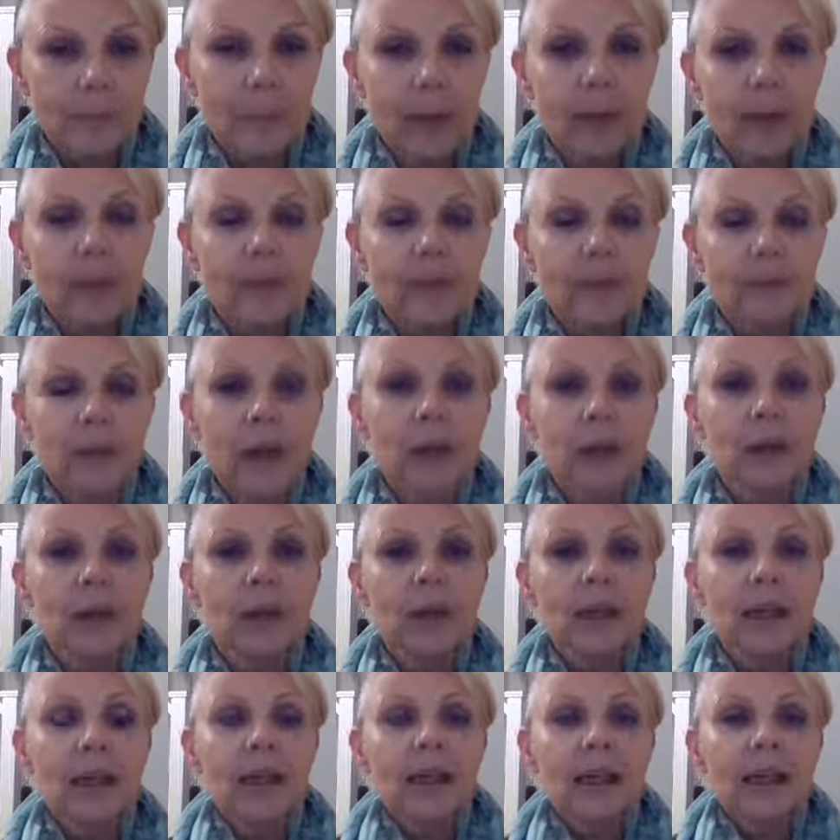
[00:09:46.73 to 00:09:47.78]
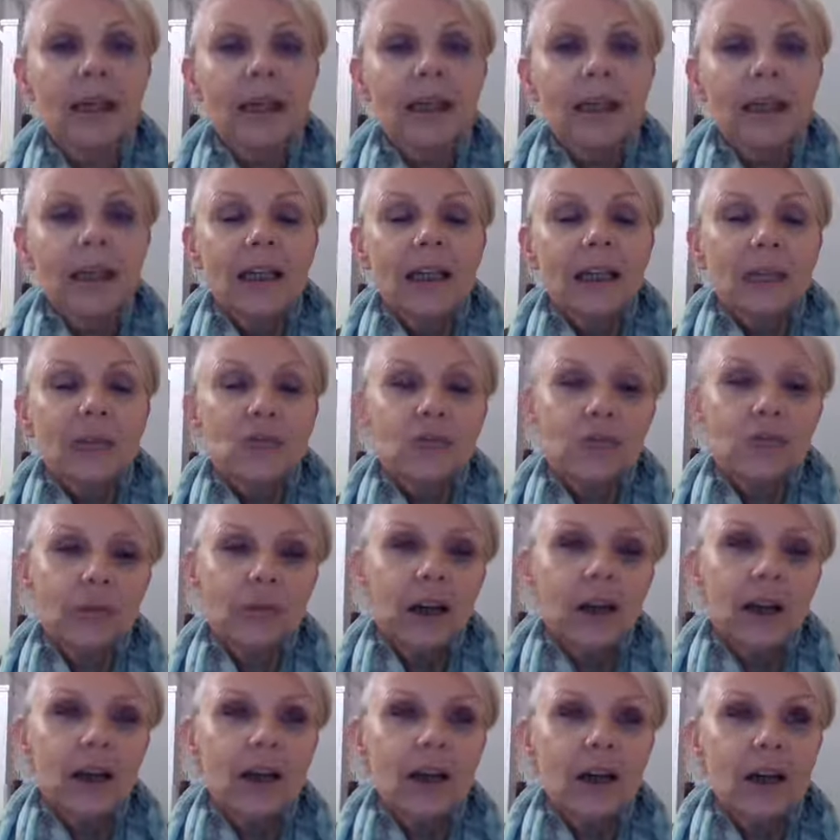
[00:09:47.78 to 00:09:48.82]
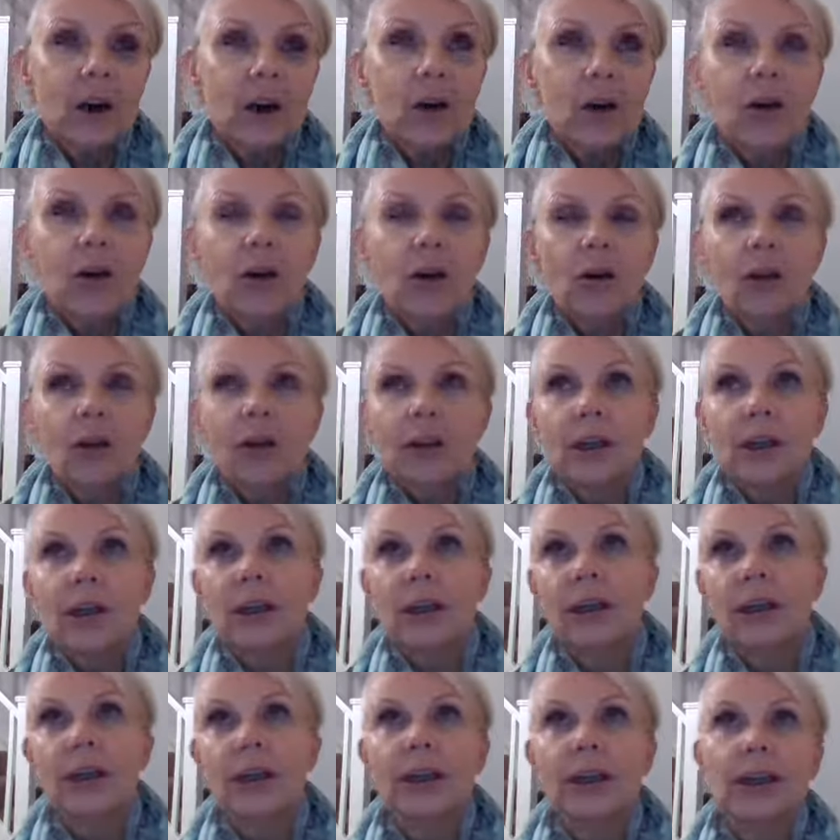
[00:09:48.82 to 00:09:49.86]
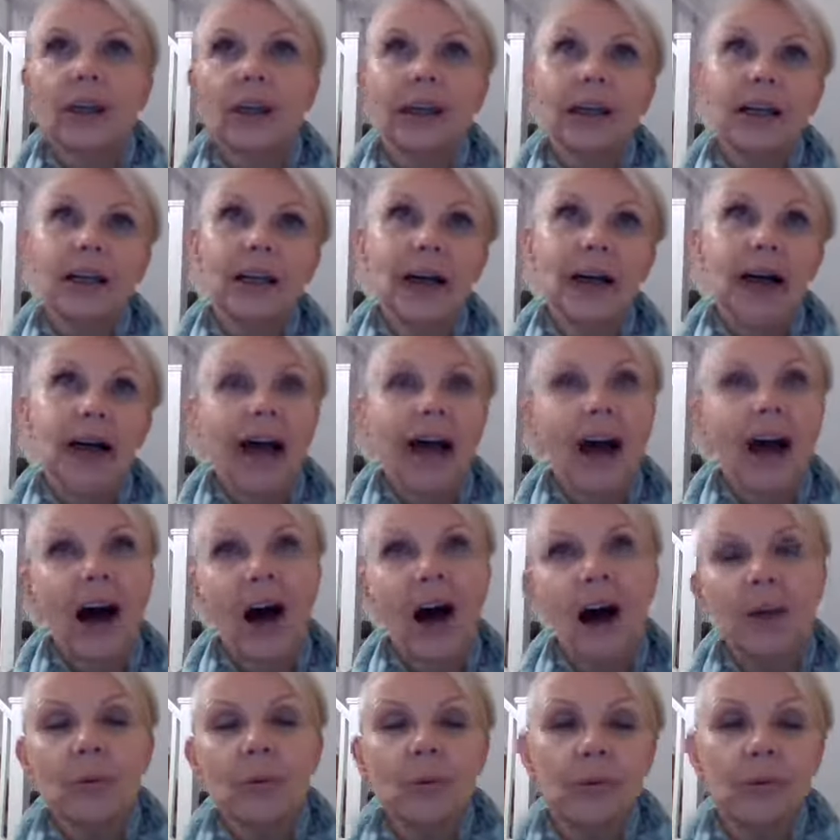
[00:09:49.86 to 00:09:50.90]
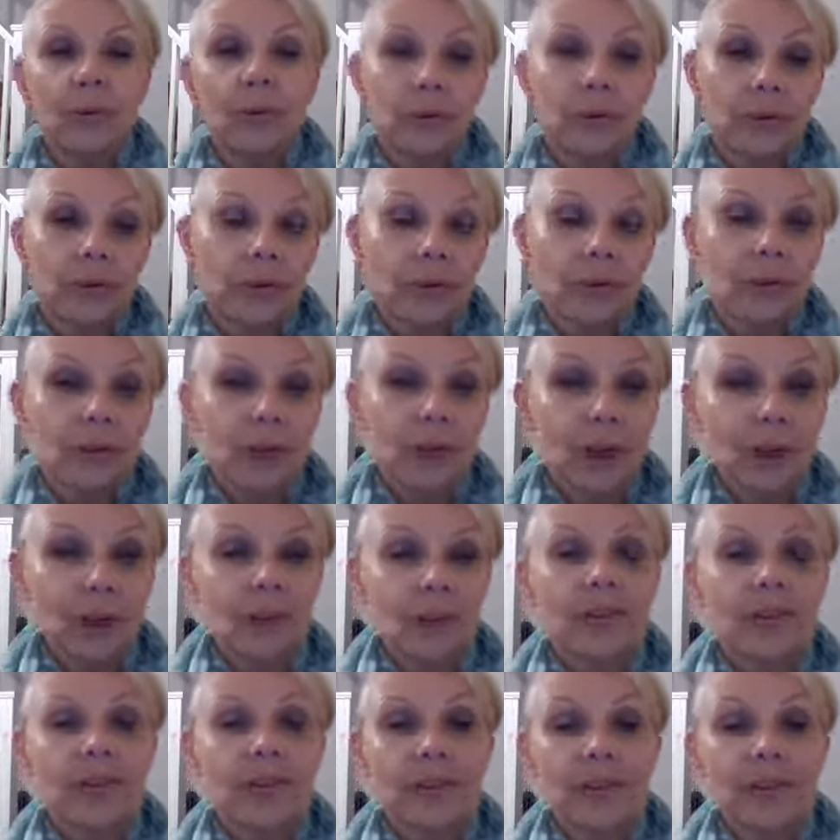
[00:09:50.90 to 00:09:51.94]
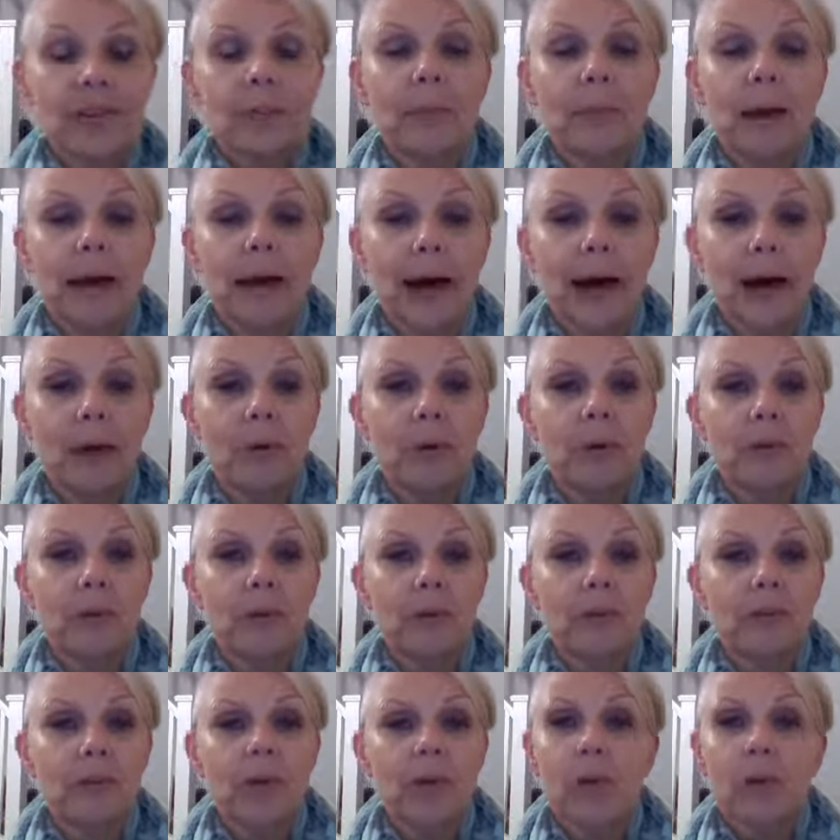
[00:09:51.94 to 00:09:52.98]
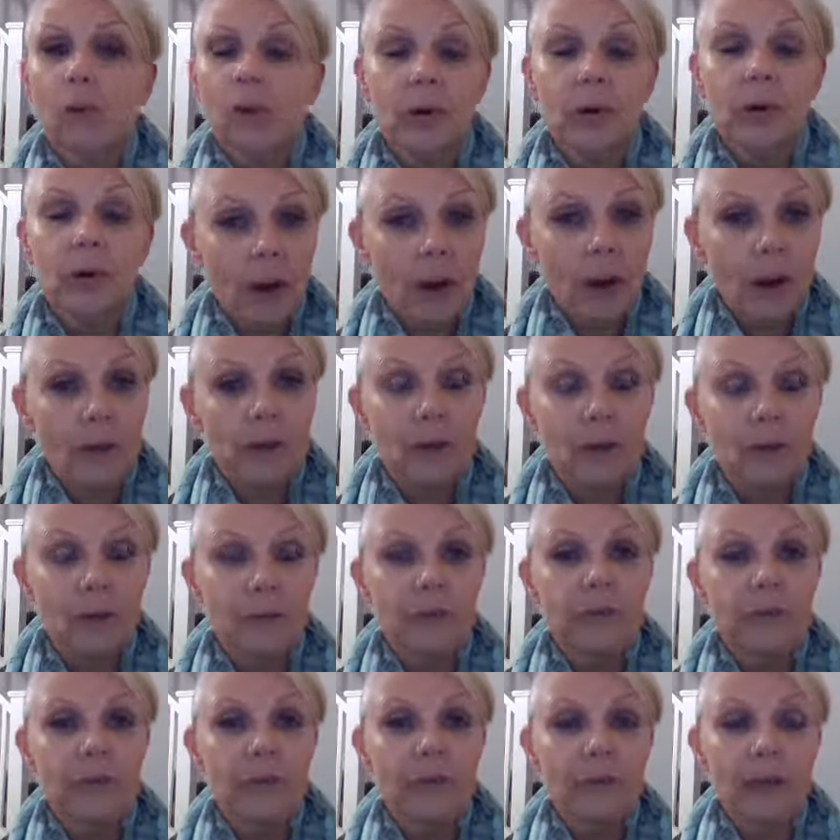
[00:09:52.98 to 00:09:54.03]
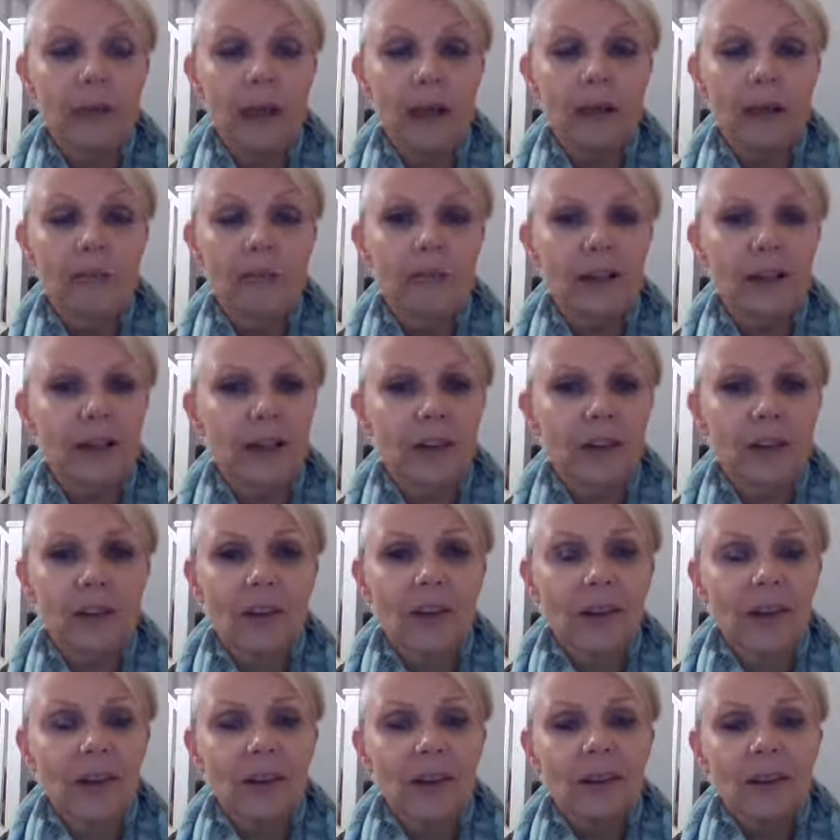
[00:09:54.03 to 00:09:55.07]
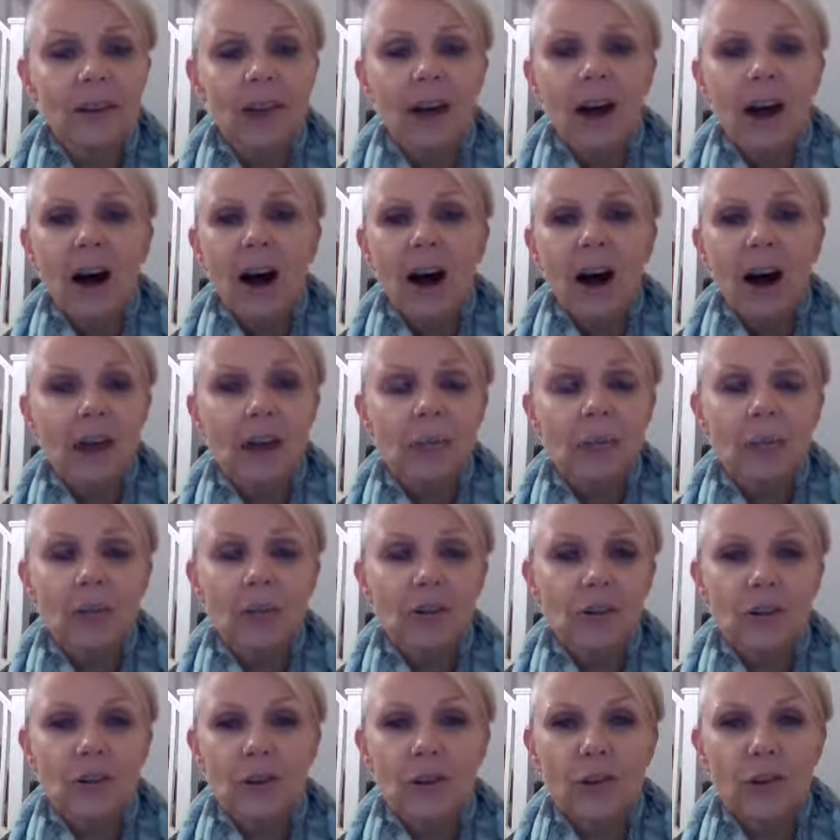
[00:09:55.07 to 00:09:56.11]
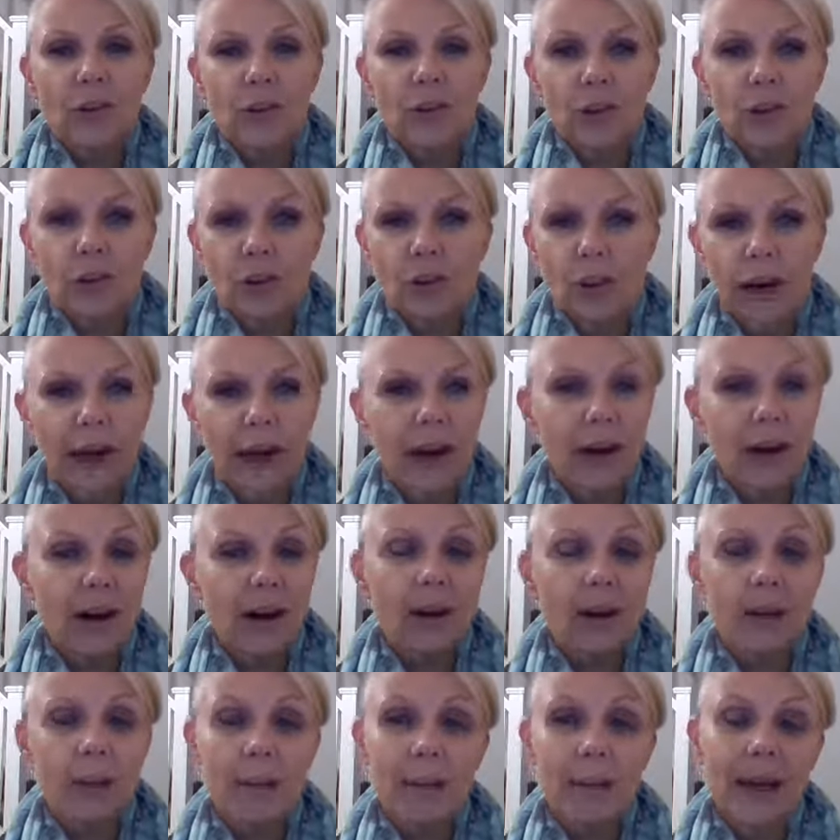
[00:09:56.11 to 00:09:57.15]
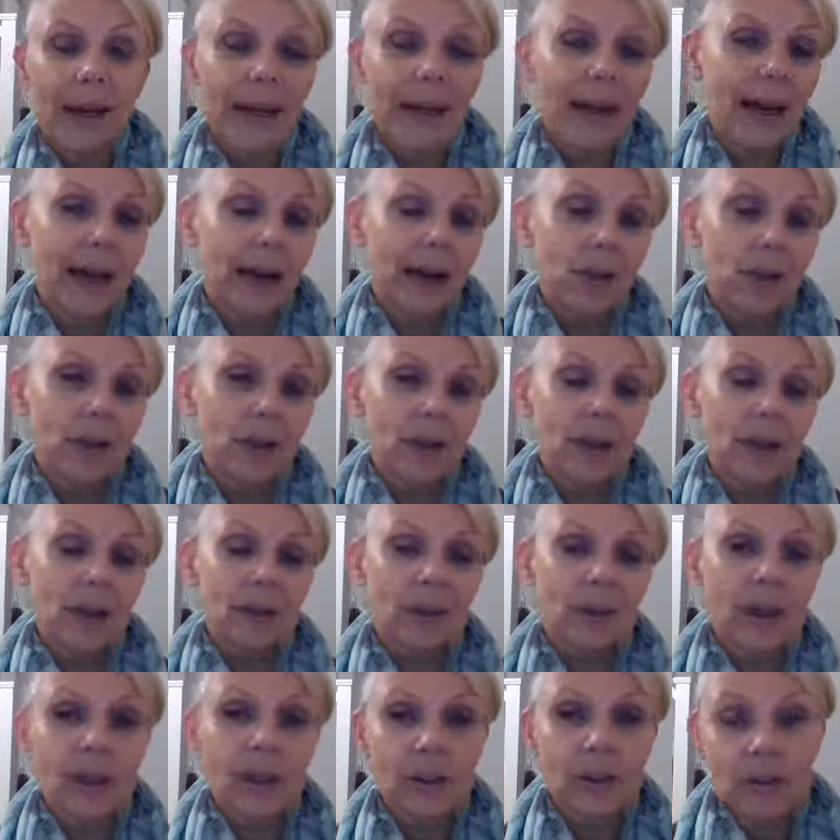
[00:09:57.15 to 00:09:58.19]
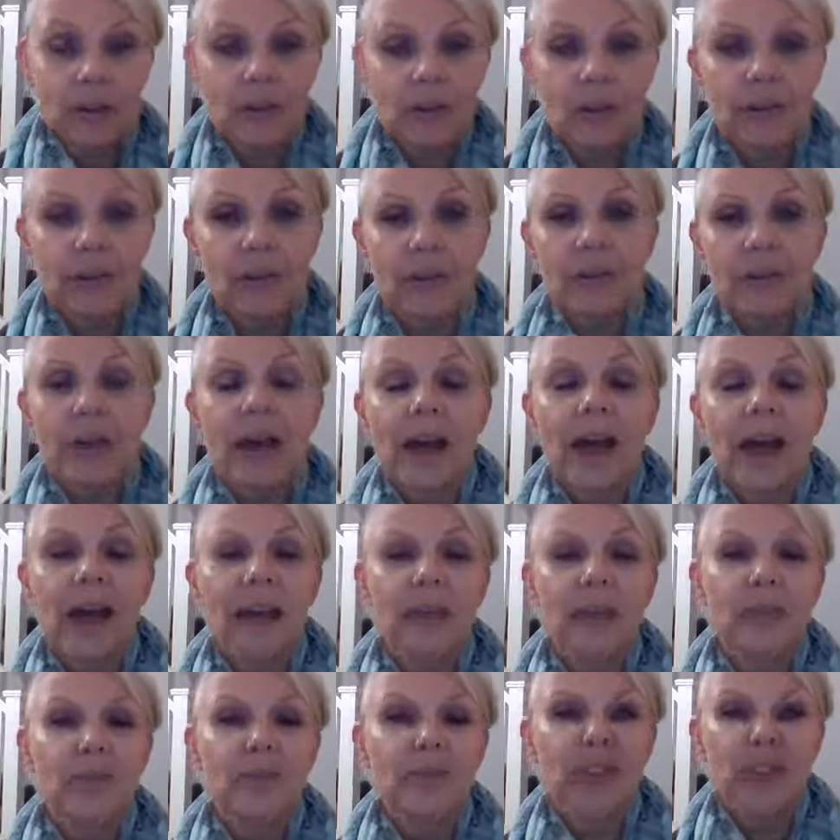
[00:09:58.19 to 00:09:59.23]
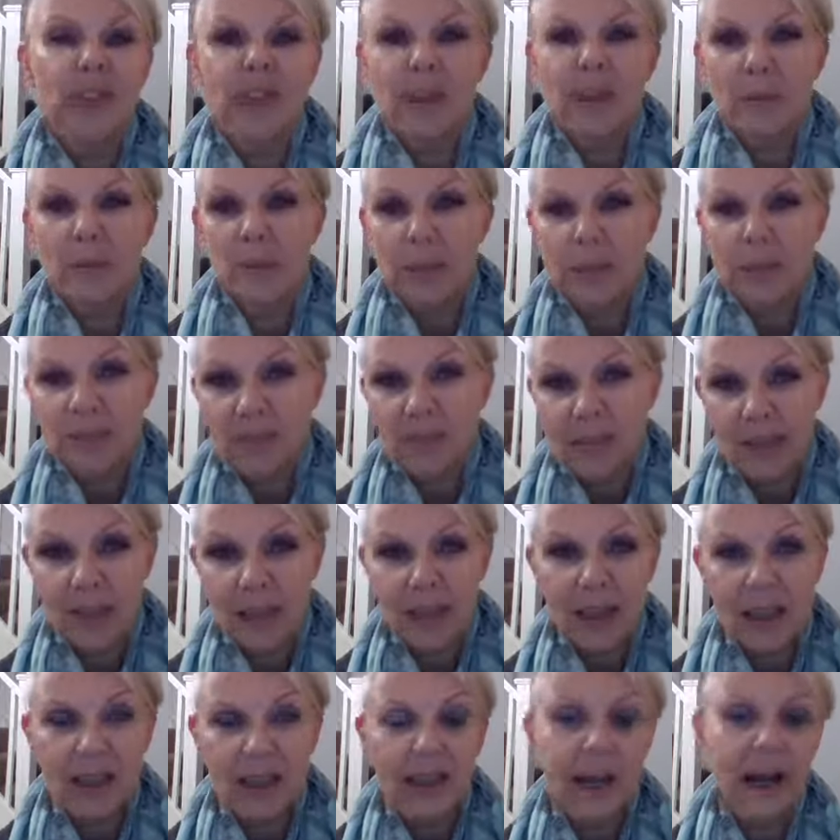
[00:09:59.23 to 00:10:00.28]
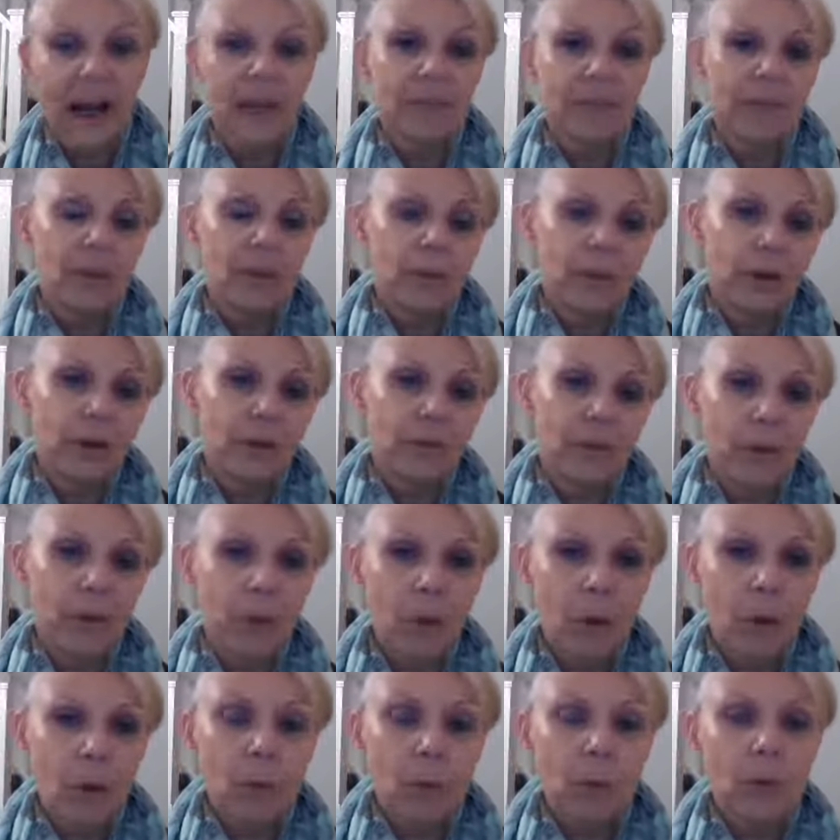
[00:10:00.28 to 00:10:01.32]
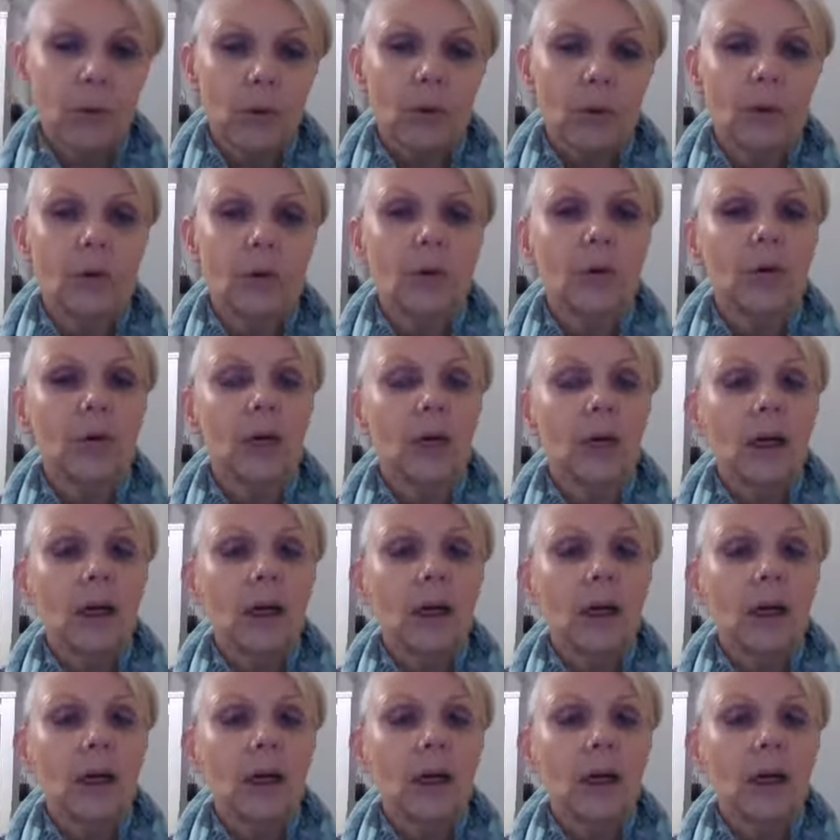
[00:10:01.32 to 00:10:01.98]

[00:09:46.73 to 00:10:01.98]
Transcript: So trying it on, I would want to be curious about, so what is going on for you, my lovely? Because I I'm just not sure. I can't make out whether you're anxious today, you're feeling a bit sick, you're having a bit of a wobble.